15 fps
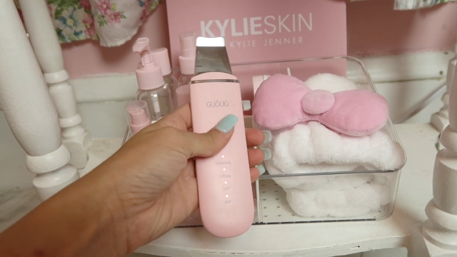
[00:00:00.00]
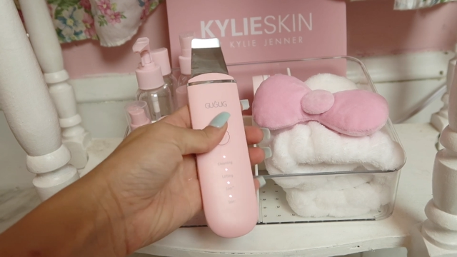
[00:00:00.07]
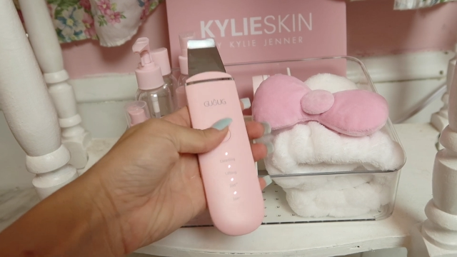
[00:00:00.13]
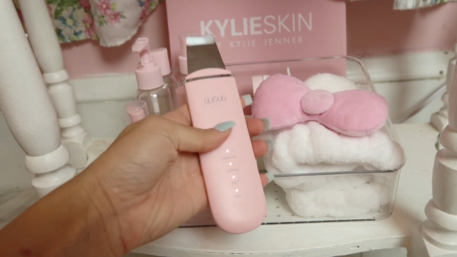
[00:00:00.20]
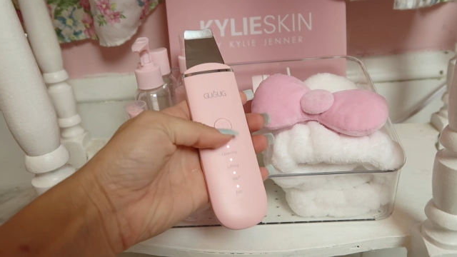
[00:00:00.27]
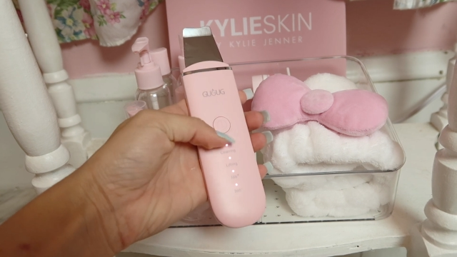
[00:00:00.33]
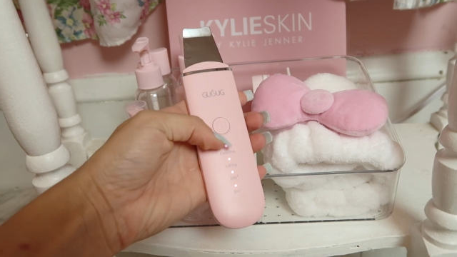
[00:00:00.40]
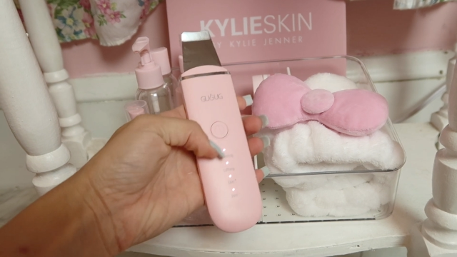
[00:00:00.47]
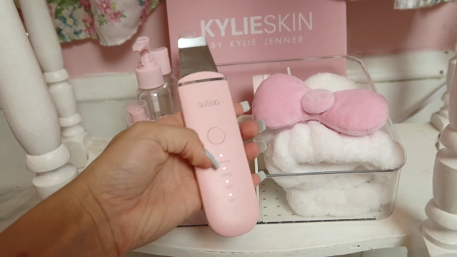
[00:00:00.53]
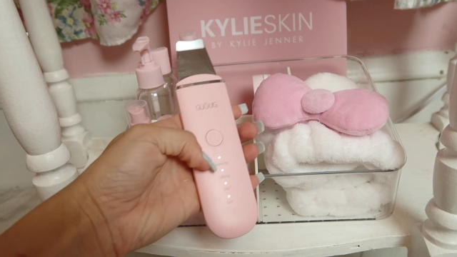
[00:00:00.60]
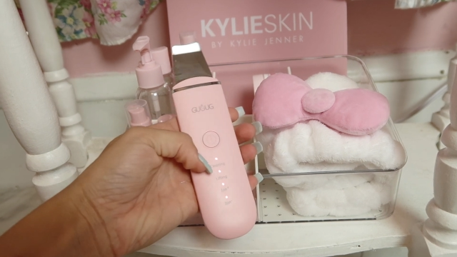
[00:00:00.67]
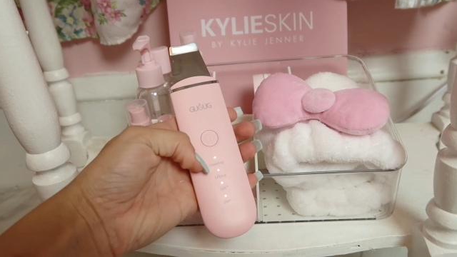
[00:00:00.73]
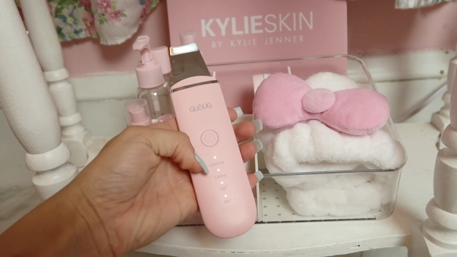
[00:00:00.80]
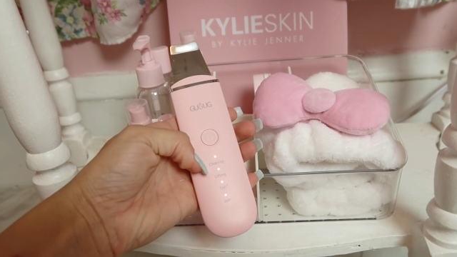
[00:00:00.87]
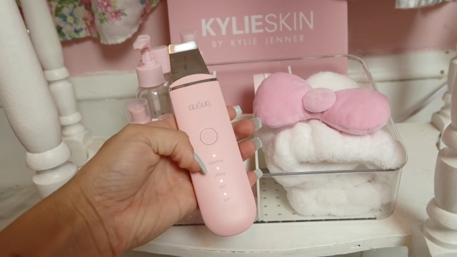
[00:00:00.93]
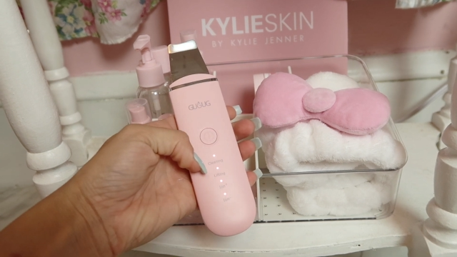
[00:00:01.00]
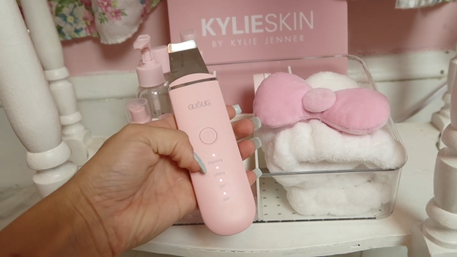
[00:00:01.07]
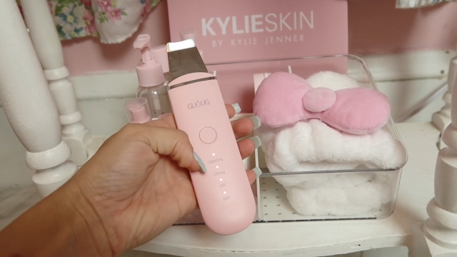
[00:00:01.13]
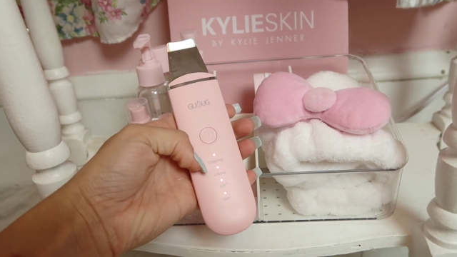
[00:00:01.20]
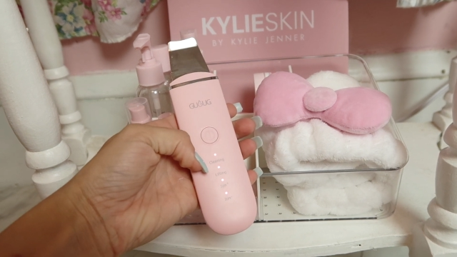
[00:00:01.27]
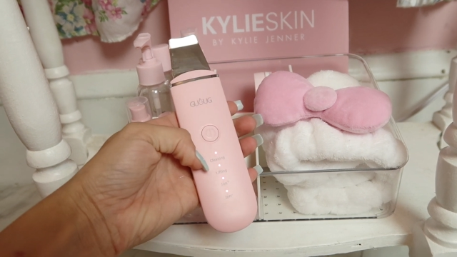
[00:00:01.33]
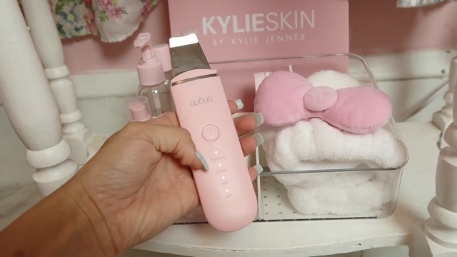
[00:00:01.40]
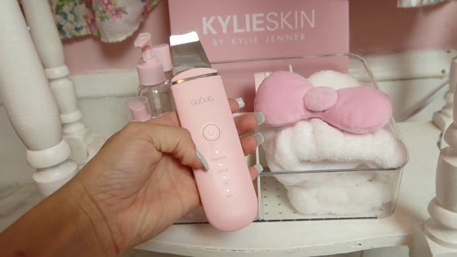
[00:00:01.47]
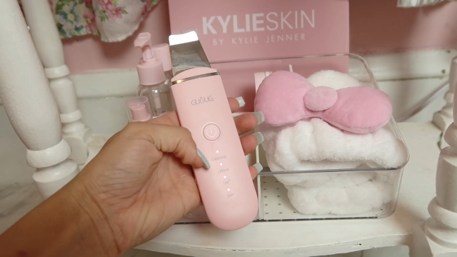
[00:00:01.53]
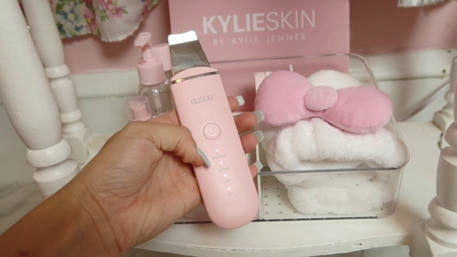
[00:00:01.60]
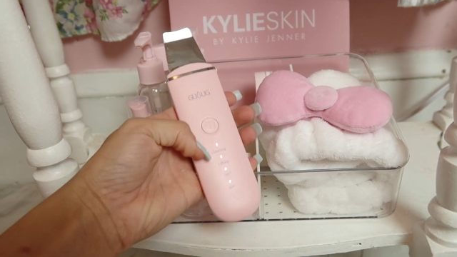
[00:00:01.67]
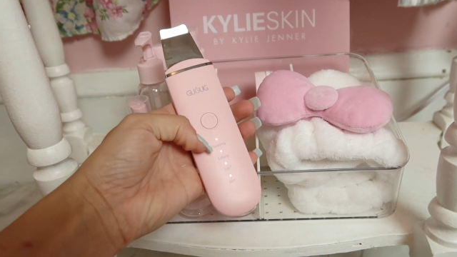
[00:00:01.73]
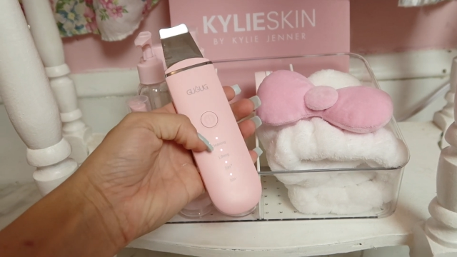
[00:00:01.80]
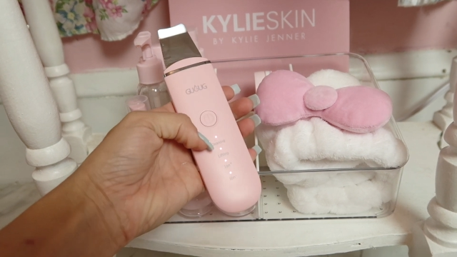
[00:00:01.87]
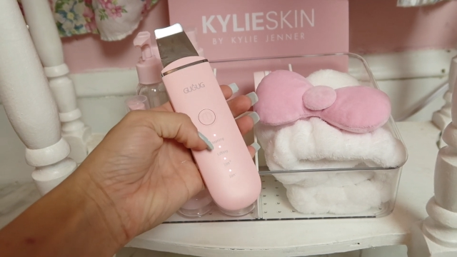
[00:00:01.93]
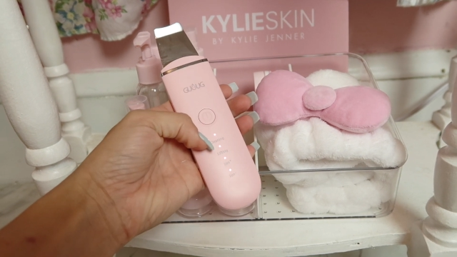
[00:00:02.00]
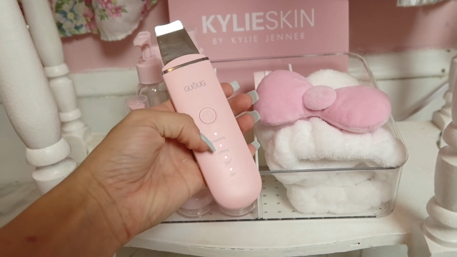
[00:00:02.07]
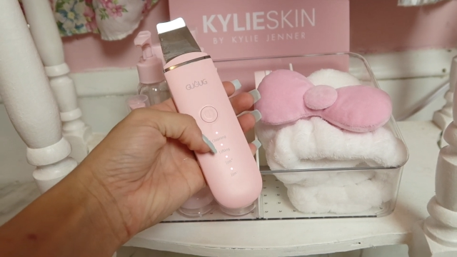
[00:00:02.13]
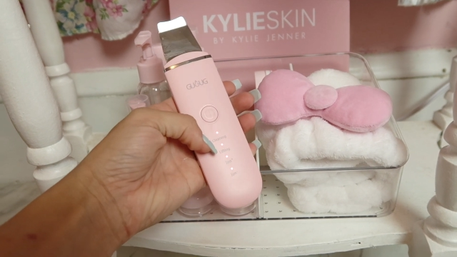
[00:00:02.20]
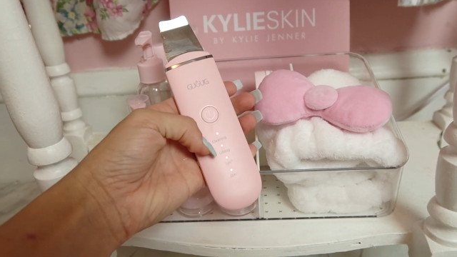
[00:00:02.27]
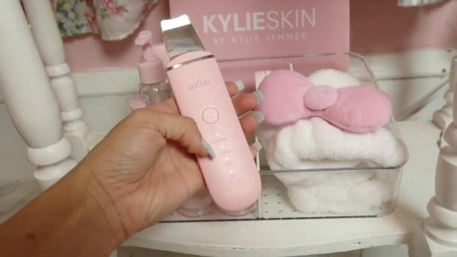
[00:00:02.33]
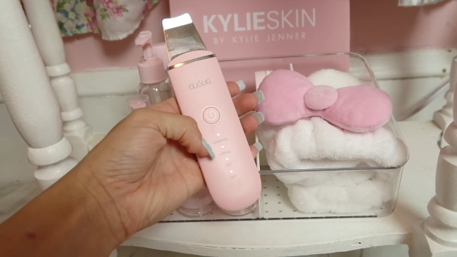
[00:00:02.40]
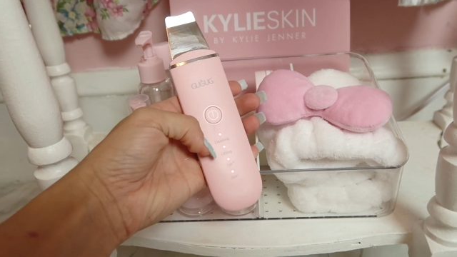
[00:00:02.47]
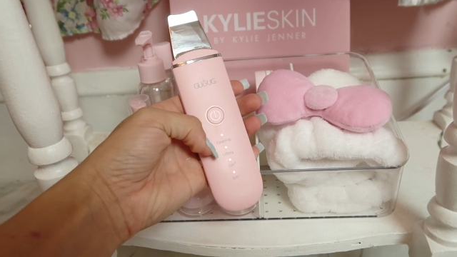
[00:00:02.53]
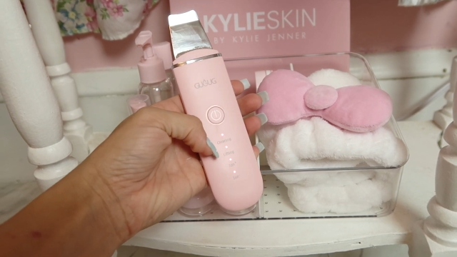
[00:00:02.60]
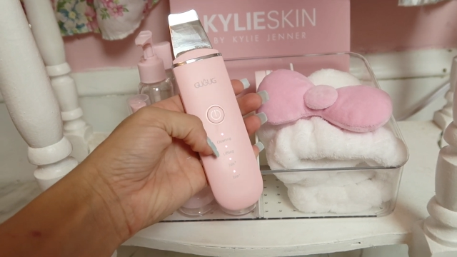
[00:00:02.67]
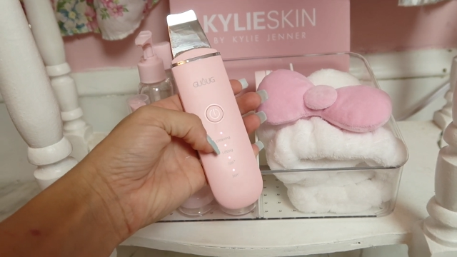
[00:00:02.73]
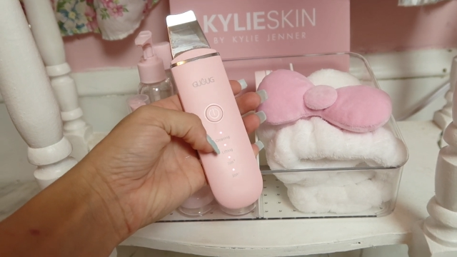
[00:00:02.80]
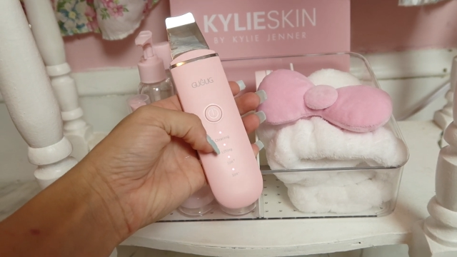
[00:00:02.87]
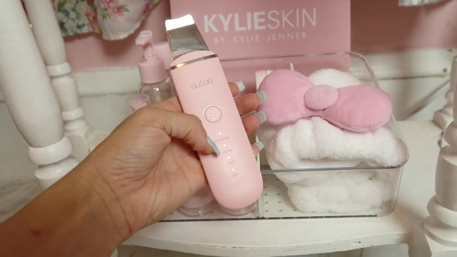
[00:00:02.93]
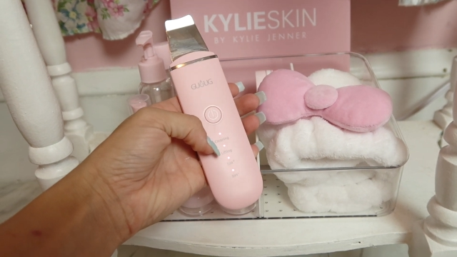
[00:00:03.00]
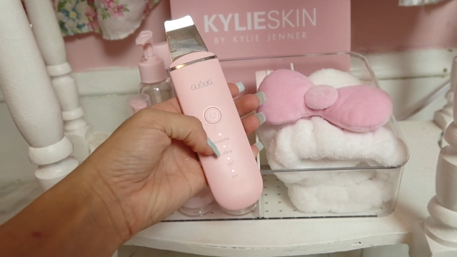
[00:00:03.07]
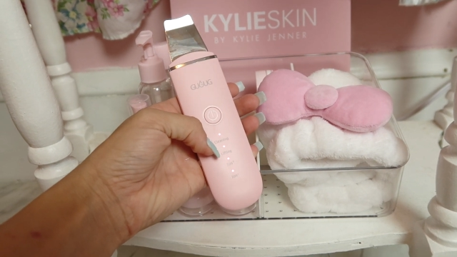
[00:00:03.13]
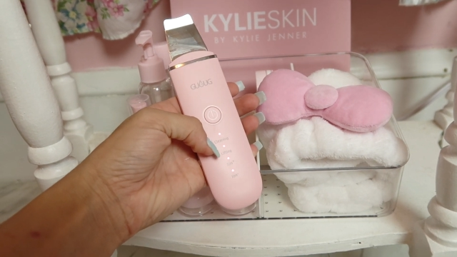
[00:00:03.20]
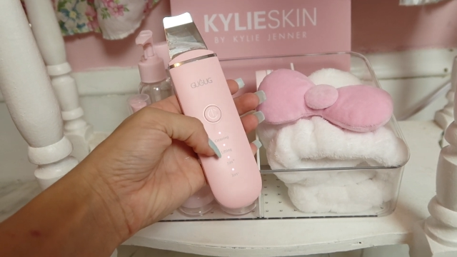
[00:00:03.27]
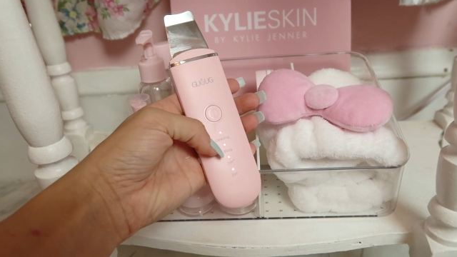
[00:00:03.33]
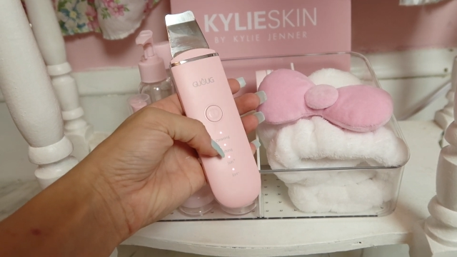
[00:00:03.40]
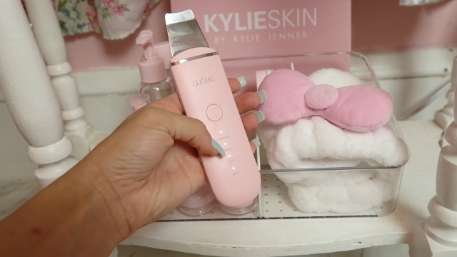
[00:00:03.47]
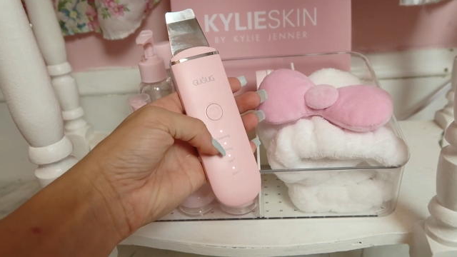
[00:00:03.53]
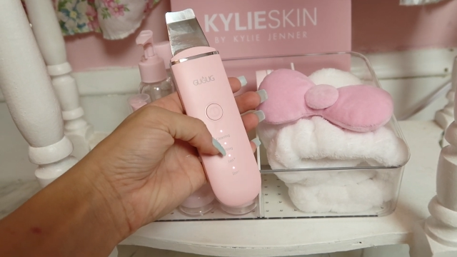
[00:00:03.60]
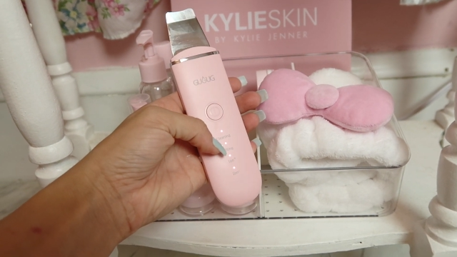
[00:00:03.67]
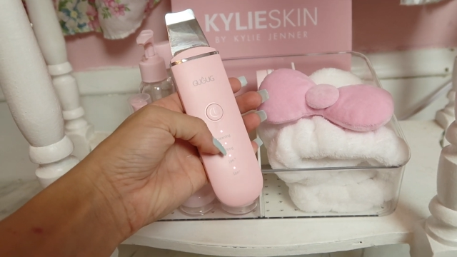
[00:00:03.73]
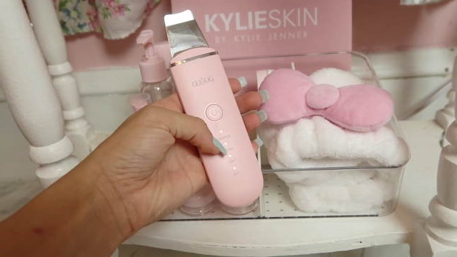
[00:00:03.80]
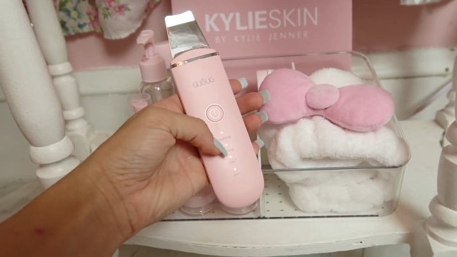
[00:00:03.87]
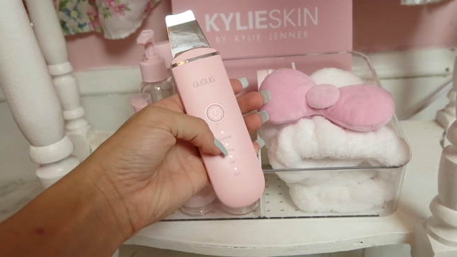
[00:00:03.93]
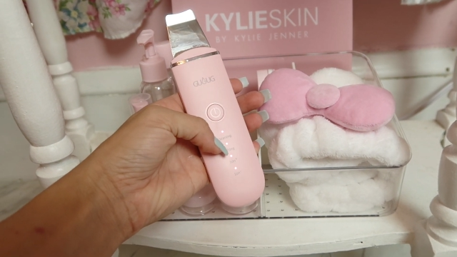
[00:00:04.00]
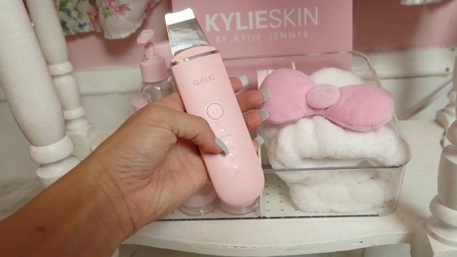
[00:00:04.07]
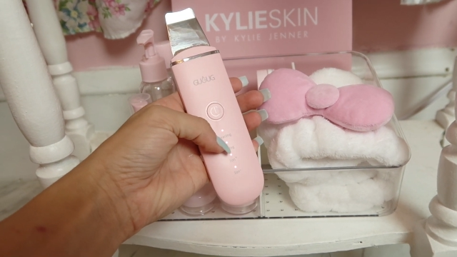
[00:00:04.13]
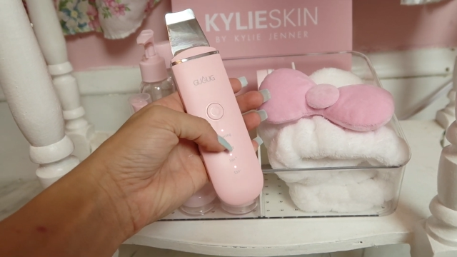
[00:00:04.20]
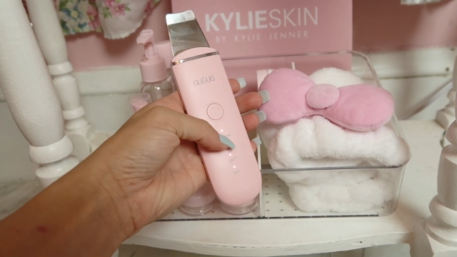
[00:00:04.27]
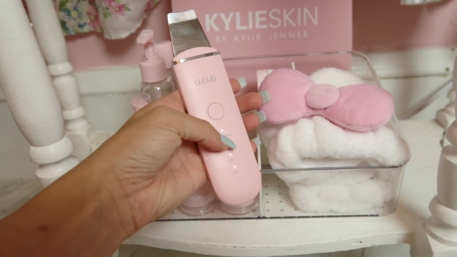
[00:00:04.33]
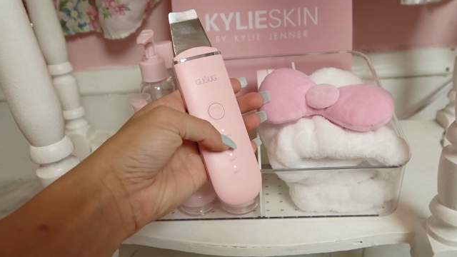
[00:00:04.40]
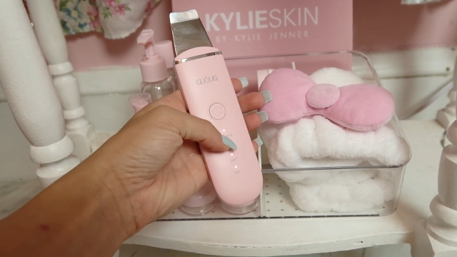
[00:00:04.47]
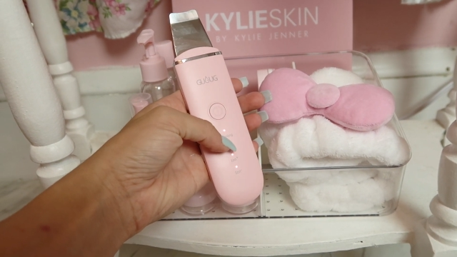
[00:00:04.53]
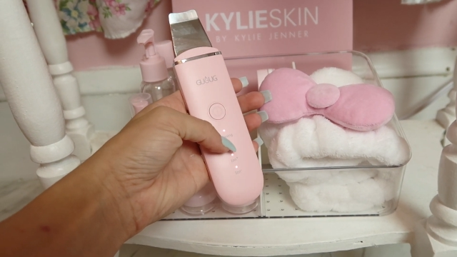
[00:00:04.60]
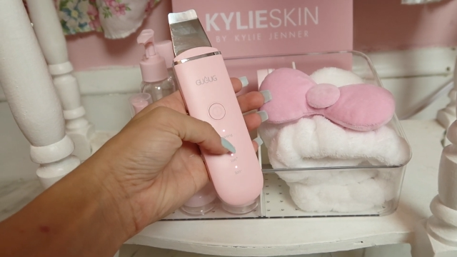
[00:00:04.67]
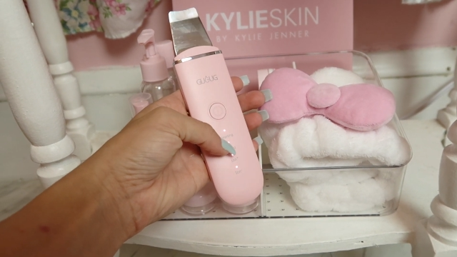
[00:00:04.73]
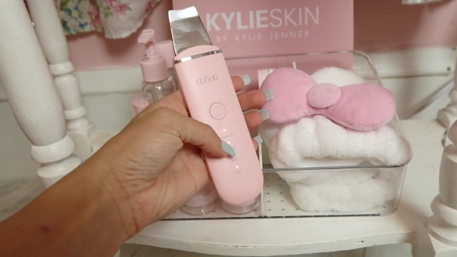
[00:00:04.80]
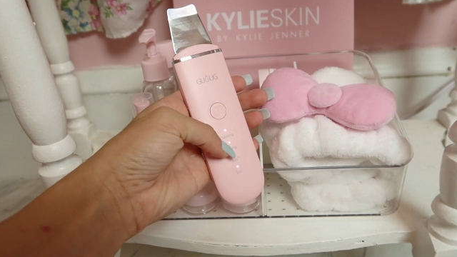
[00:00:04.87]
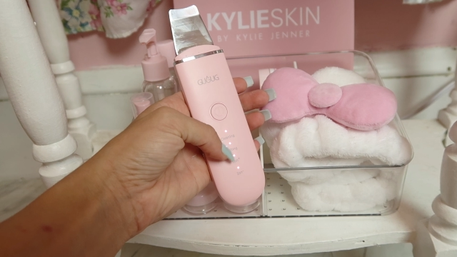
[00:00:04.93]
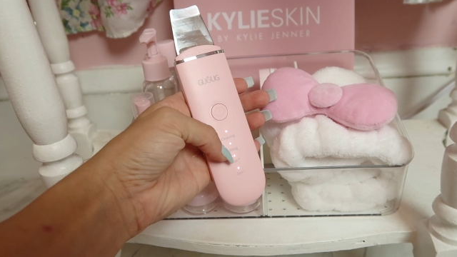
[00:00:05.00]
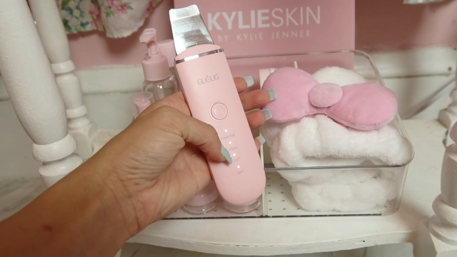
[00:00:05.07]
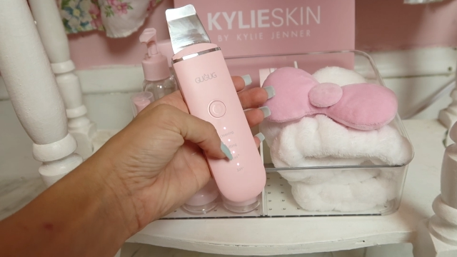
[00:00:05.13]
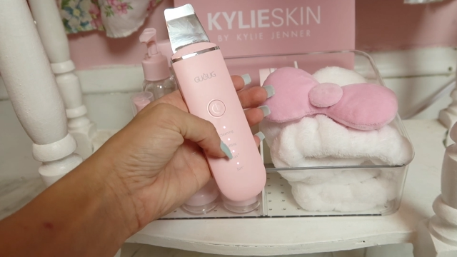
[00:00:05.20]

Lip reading: [unreadable: no face in view]